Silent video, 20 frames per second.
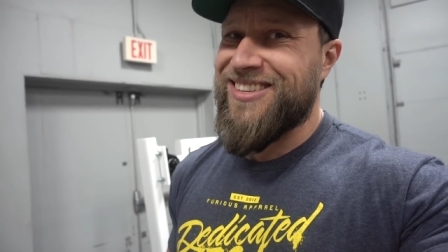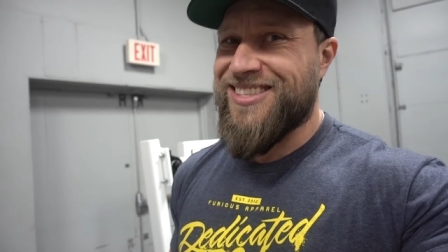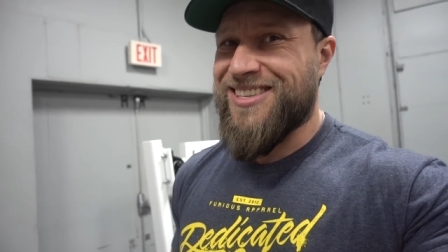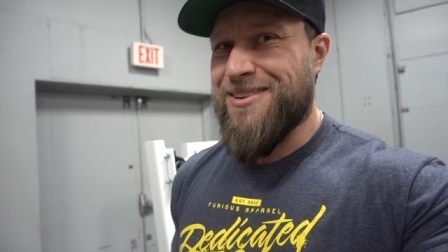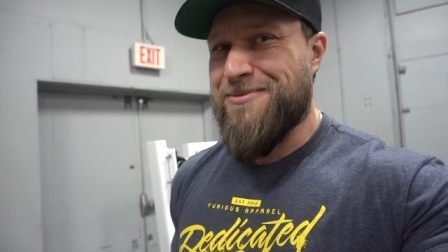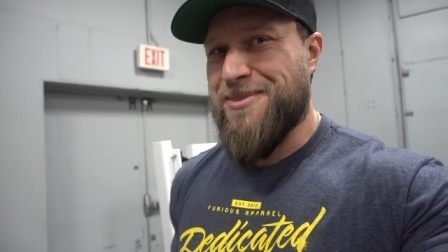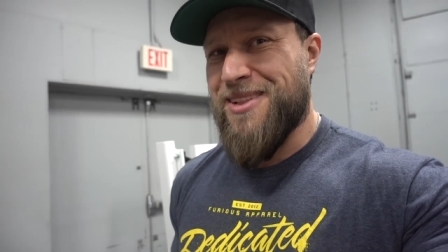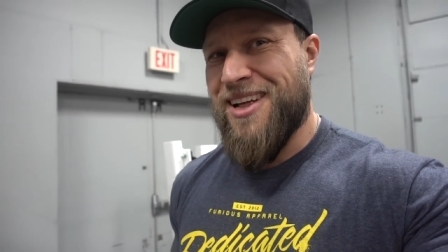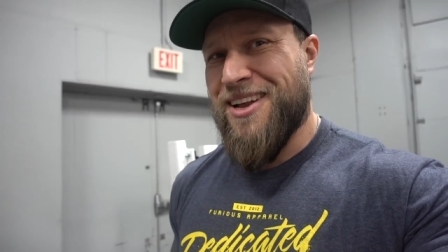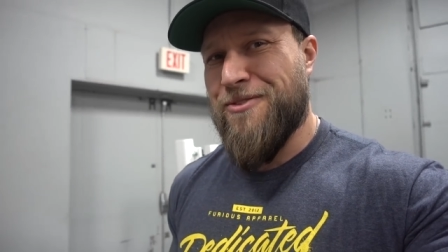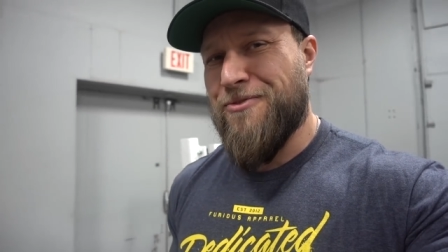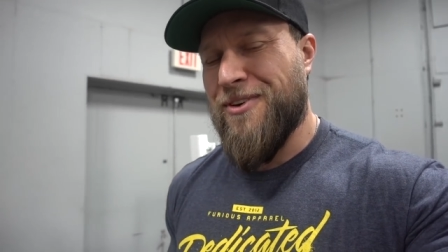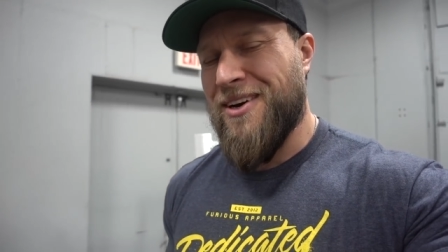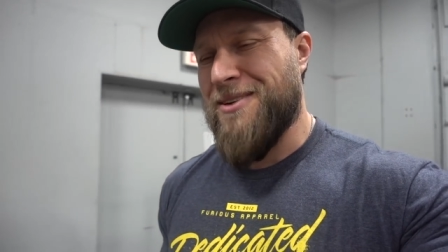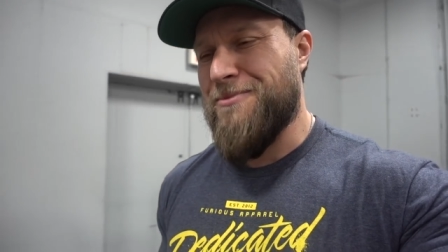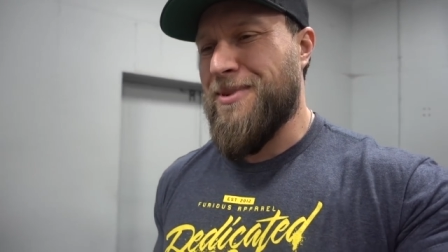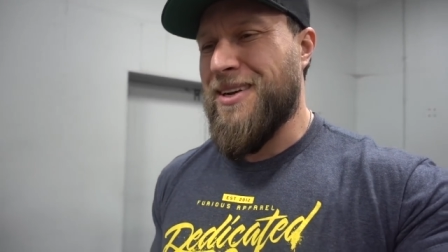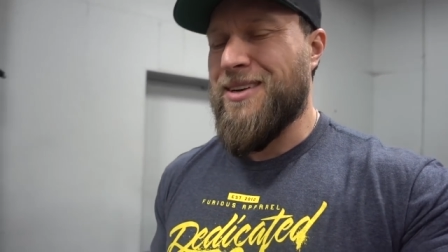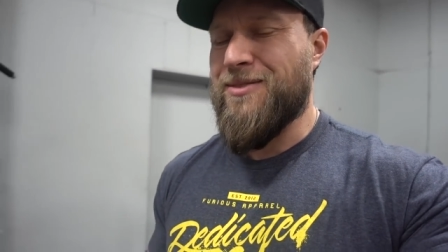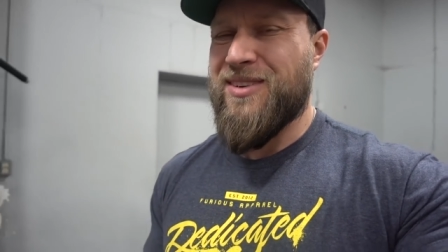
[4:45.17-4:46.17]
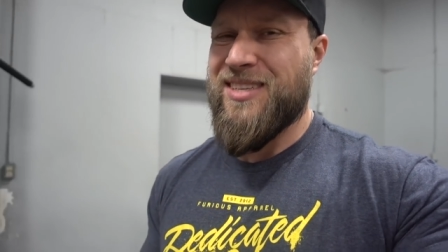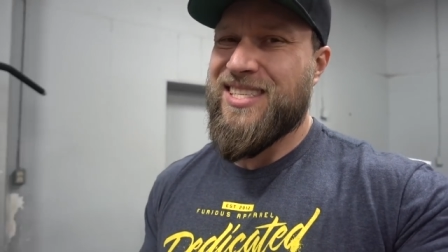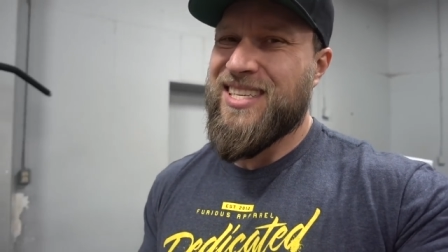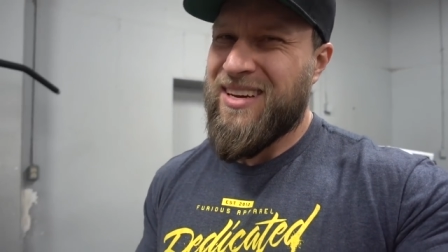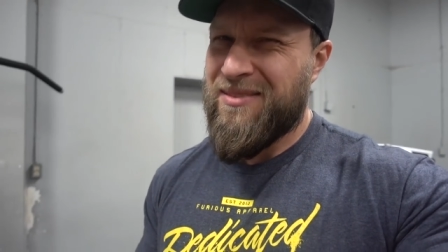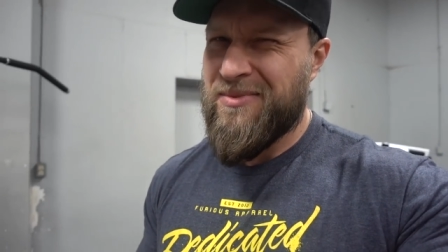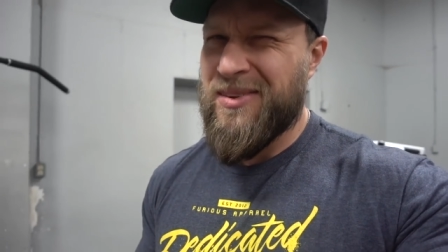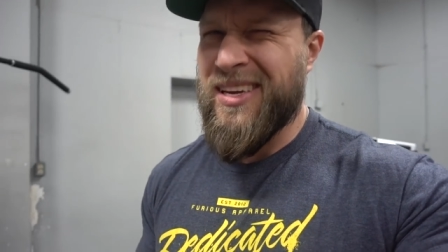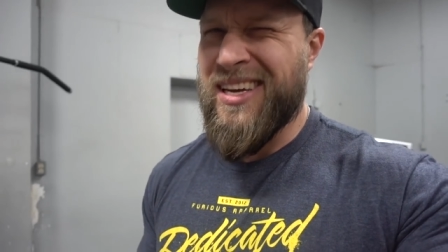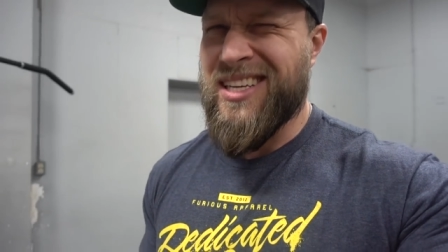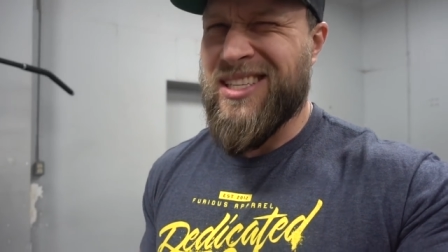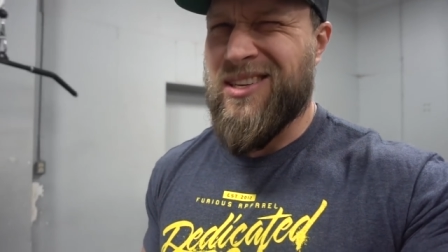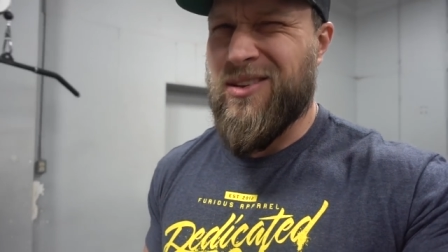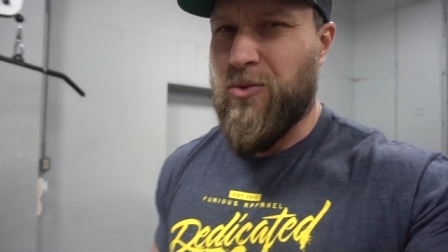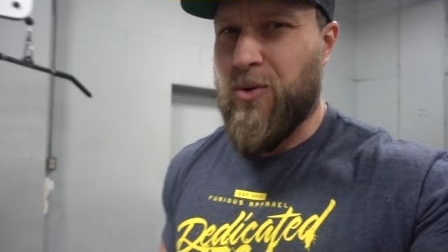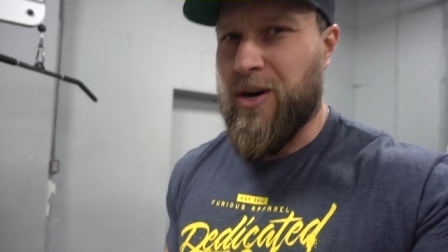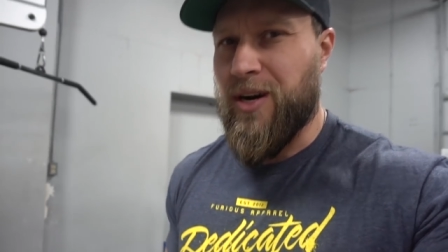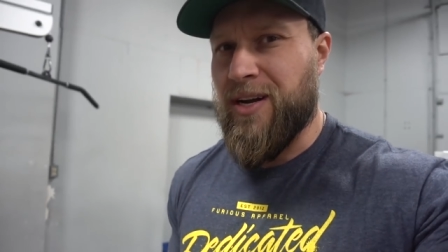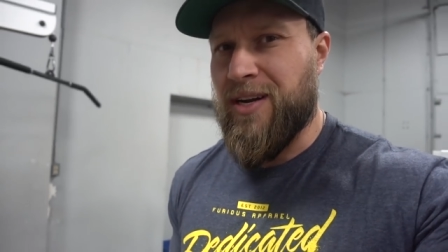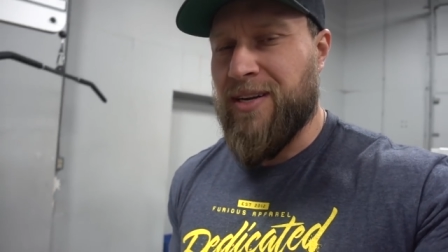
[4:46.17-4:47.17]
It's gonna be a lot of fun. But anyways, we can get to
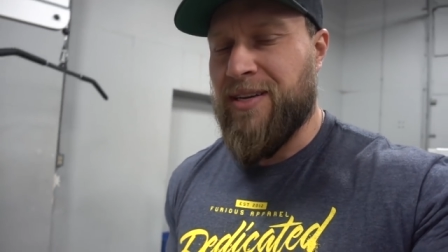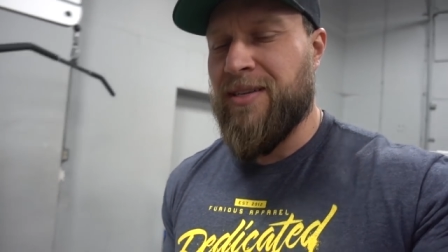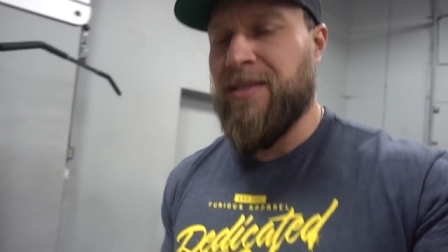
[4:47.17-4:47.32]
work.